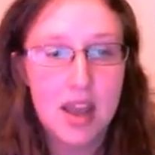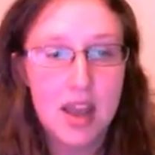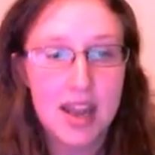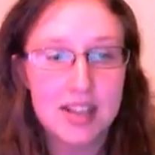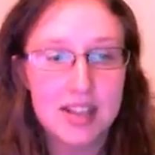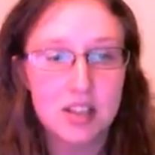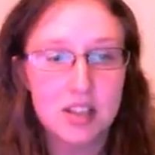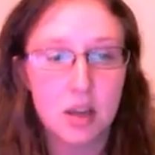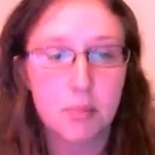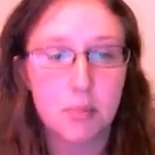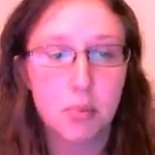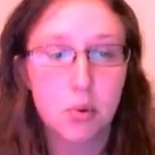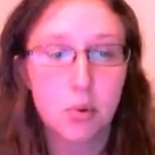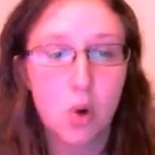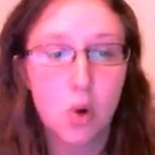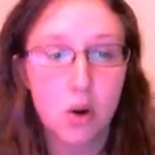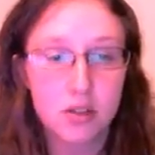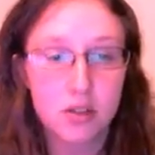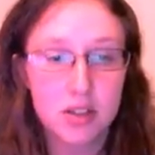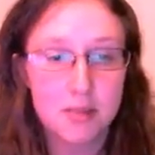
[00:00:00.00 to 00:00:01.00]
it's
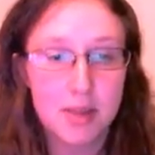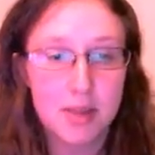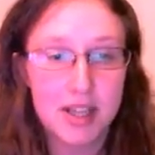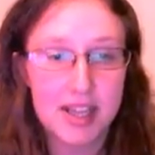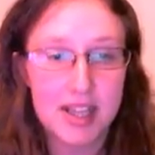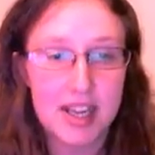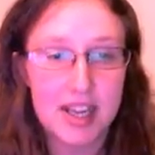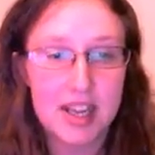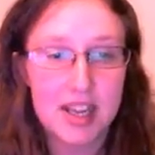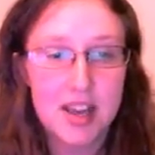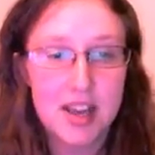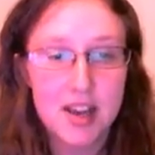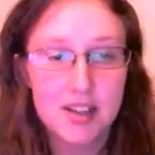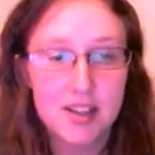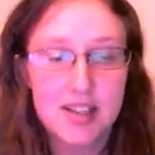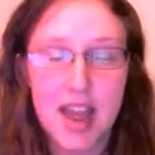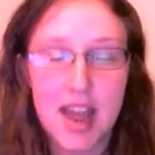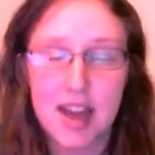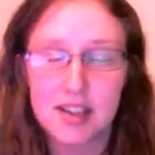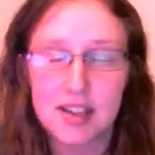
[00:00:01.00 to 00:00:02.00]
approximately
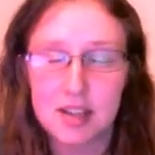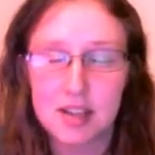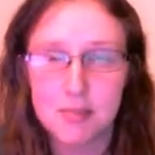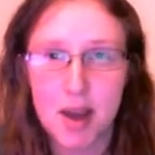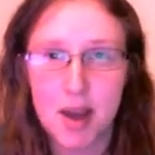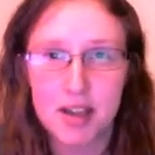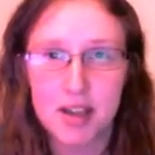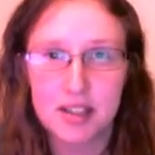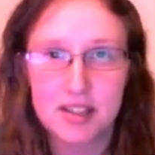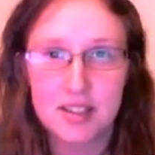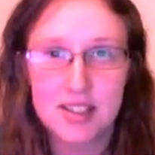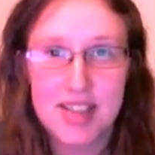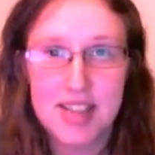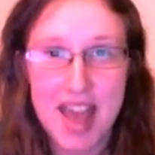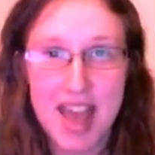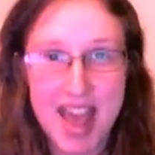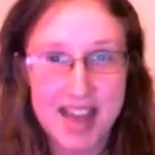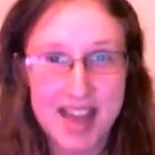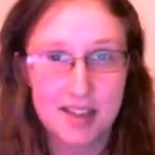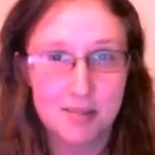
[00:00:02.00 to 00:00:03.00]
10 to the minus
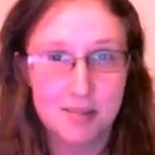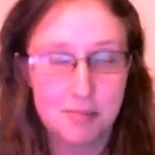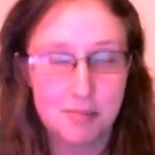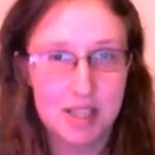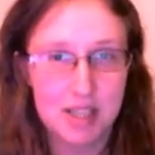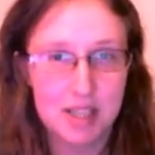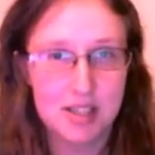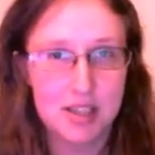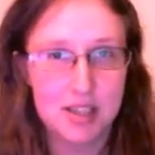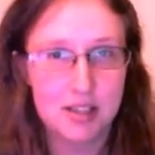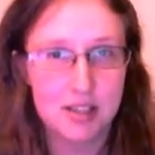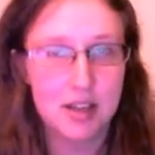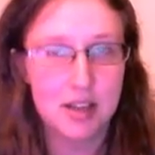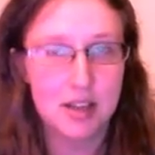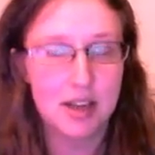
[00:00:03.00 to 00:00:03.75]
10 meters.